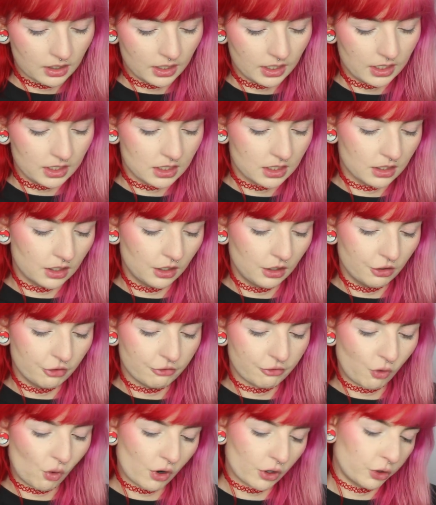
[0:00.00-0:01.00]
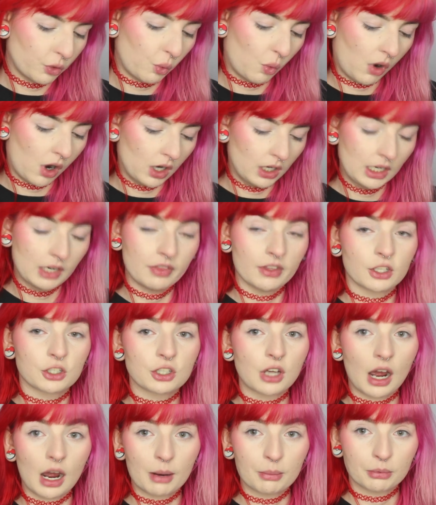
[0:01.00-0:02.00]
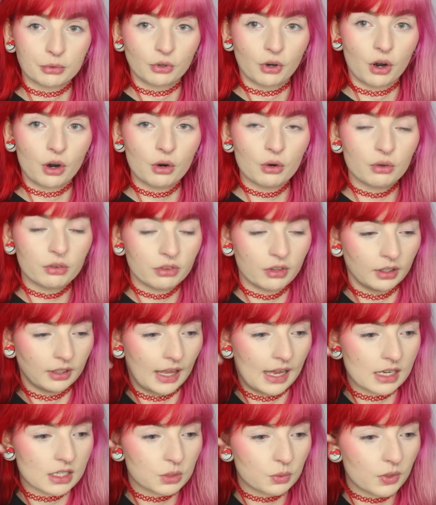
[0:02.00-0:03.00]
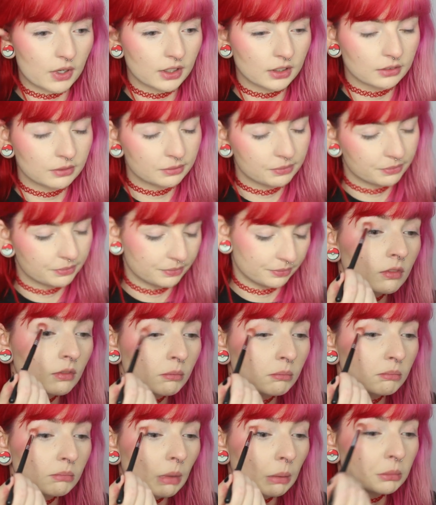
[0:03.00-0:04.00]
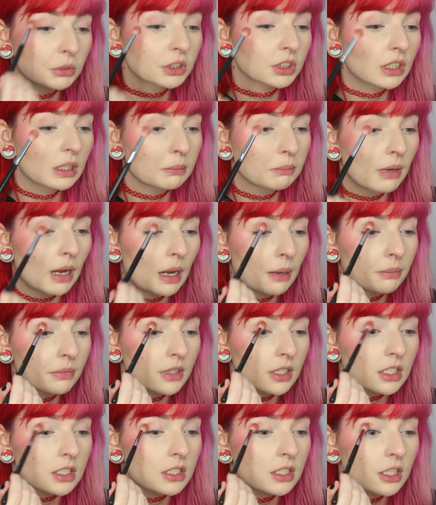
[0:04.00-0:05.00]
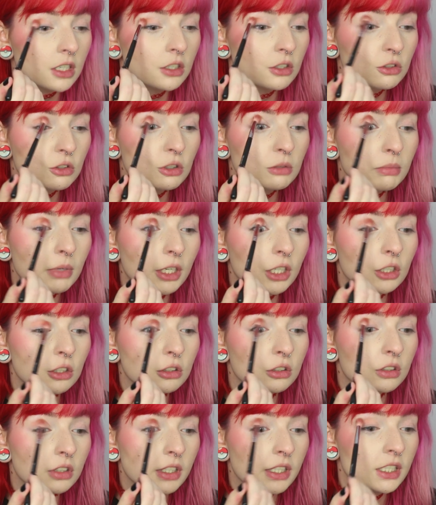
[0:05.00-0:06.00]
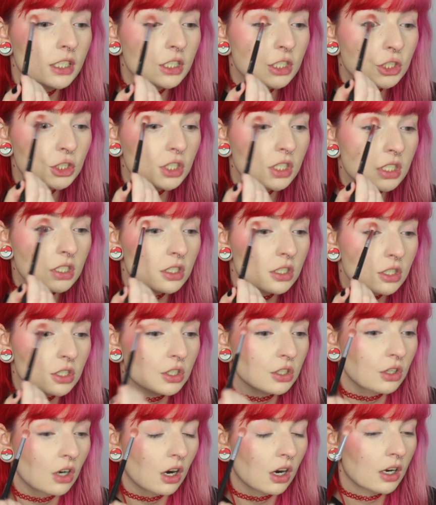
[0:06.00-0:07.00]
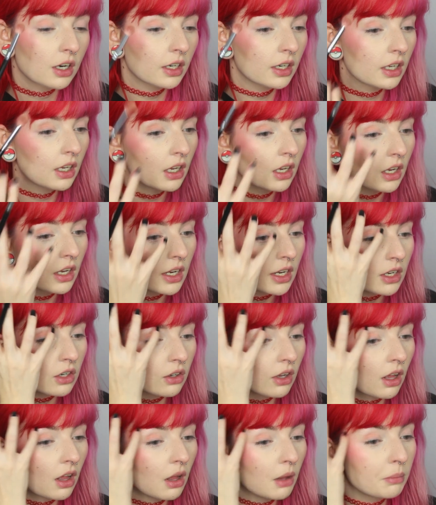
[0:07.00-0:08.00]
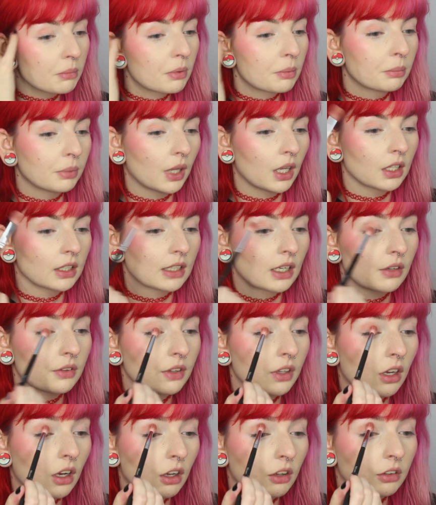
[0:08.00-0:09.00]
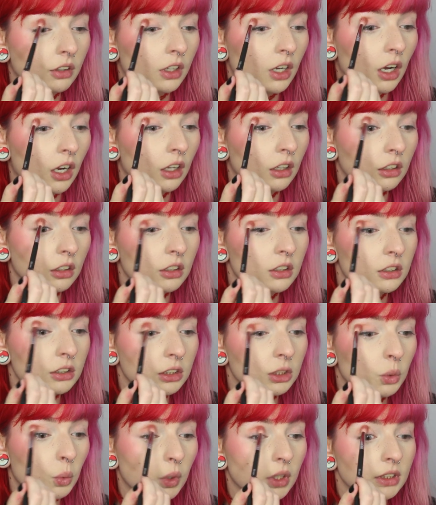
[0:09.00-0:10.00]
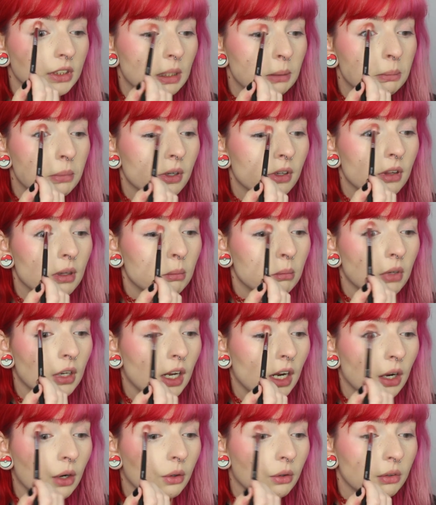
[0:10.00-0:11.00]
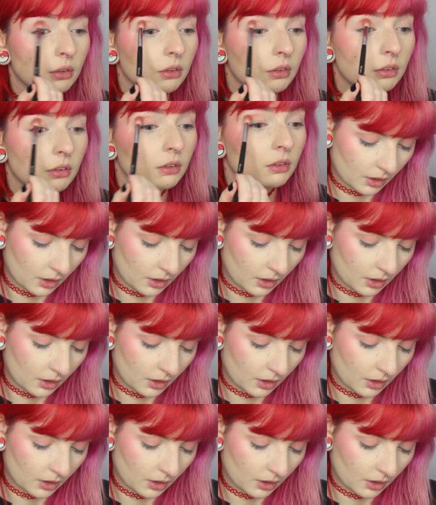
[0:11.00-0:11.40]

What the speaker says: It's the fourth one in the top row, the last one. I'm just going to pop this into my crease just to start. It'll help blend out the other colors once I put them down.